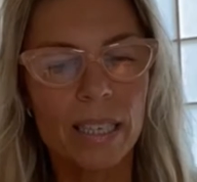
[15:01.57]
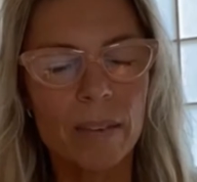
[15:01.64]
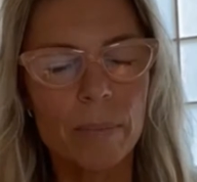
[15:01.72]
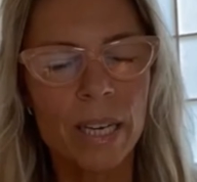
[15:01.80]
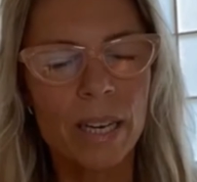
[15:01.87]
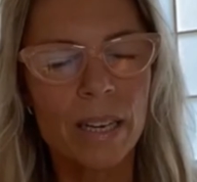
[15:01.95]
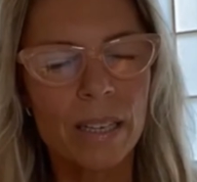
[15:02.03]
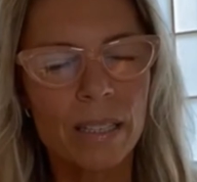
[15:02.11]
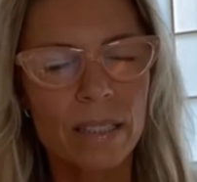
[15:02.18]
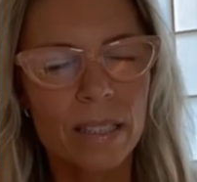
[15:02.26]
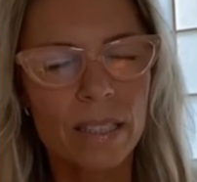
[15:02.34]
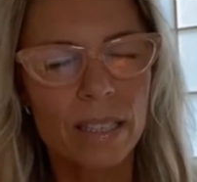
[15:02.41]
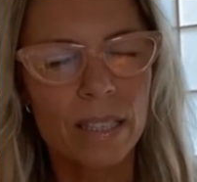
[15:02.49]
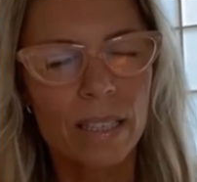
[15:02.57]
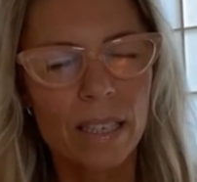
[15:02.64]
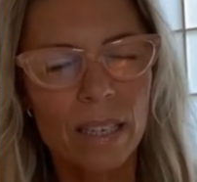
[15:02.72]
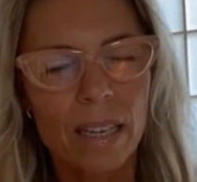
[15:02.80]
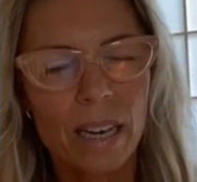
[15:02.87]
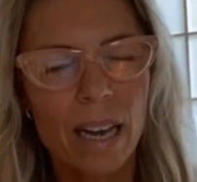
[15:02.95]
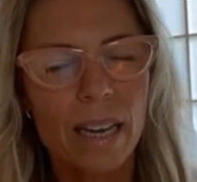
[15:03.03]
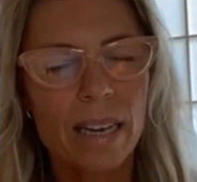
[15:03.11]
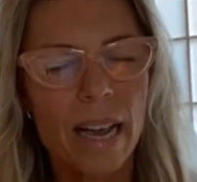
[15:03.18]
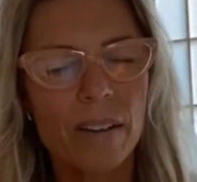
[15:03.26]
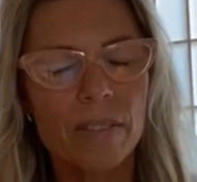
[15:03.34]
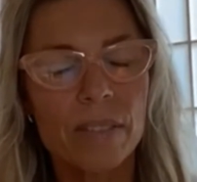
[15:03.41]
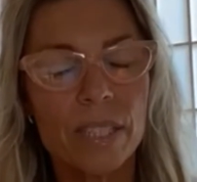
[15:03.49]
let me ask, an
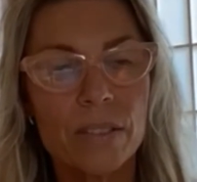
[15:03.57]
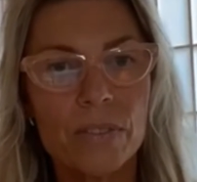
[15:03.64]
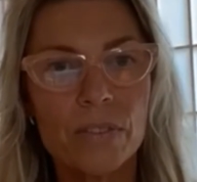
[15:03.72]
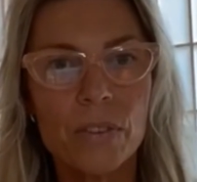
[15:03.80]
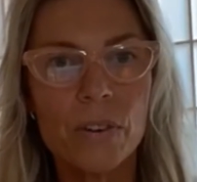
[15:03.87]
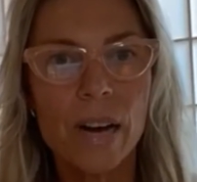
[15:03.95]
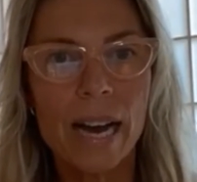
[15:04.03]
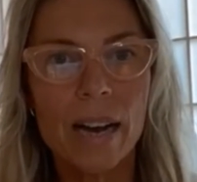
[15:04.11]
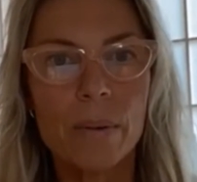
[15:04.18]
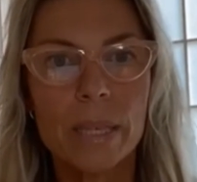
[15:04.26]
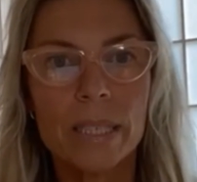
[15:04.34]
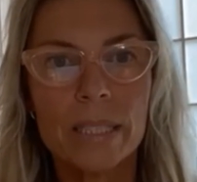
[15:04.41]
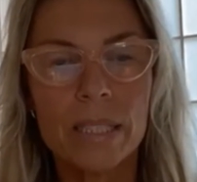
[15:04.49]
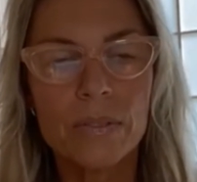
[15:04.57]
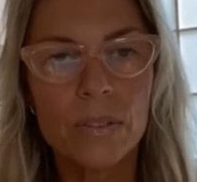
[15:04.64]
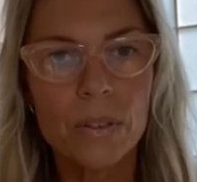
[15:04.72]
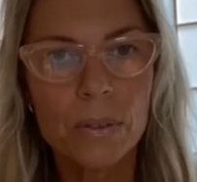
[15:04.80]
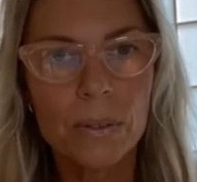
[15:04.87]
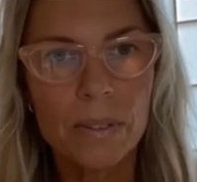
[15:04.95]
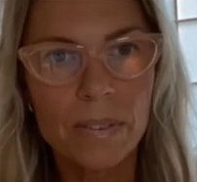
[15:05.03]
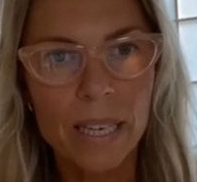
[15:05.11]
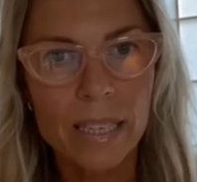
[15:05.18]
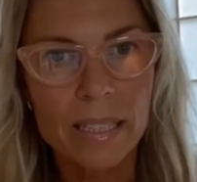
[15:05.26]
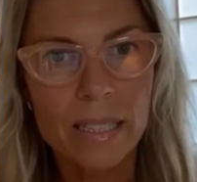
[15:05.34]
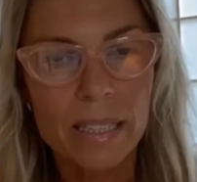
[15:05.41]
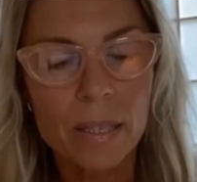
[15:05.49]
average of 4 hours for all of
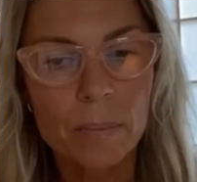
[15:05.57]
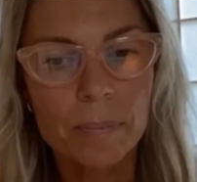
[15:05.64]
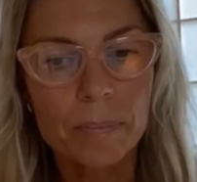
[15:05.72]
us.